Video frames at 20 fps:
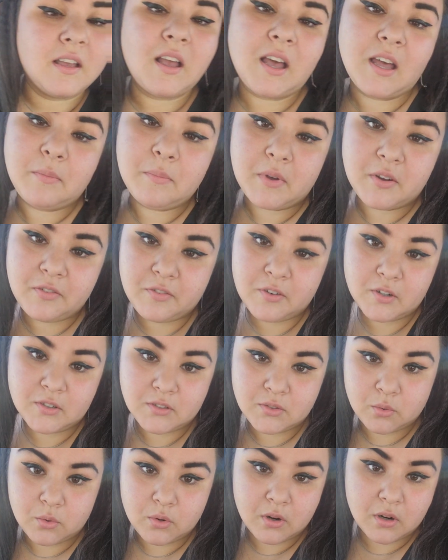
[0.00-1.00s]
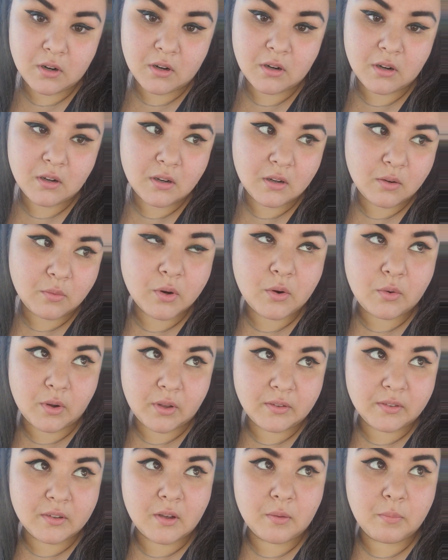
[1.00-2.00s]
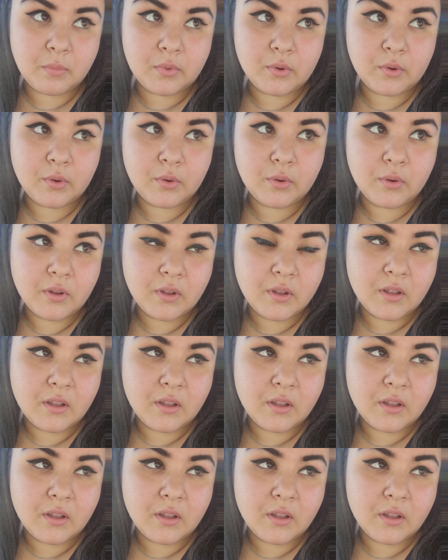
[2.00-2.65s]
had my first order request come through,